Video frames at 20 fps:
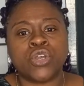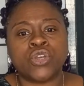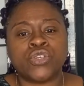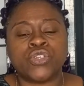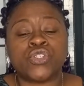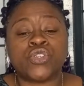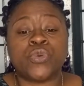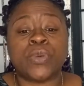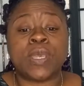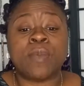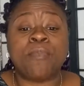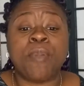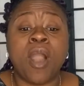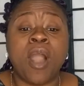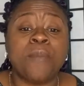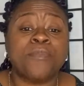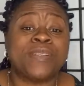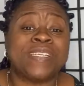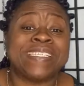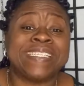So he
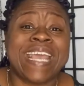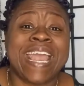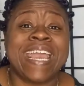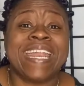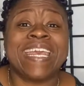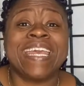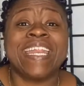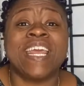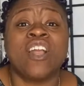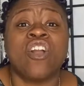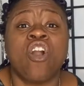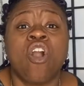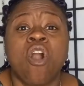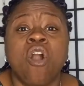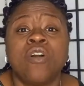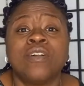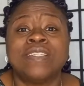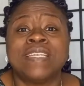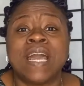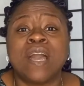popped his head in and
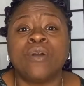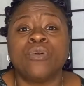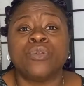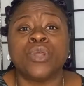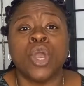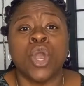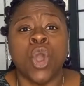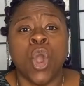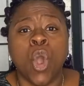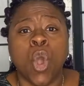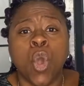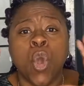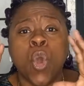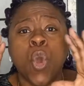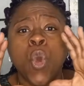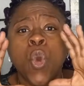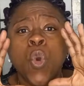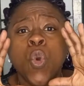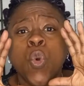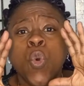called out,
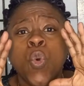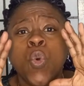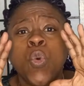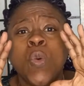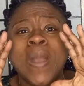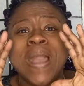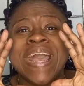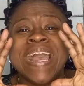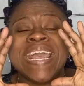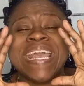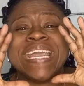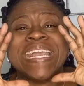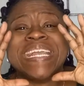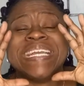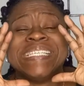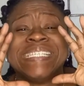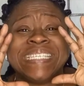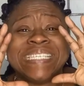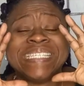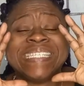"Who
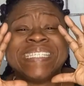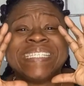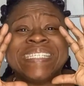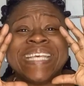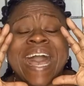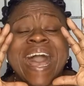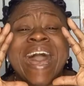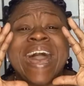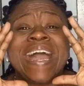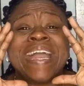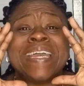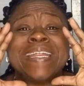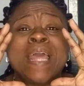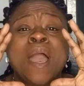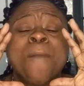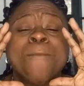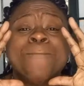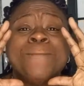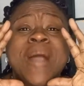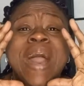is inside
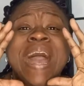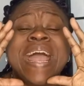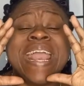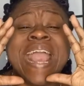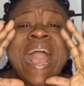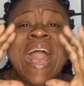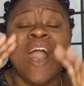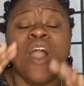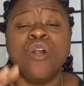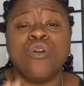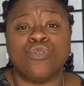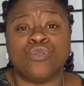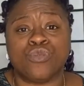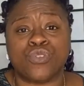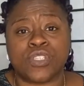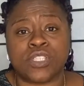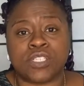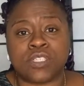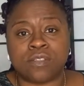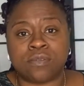my
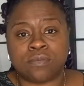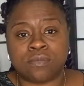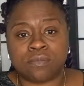house?"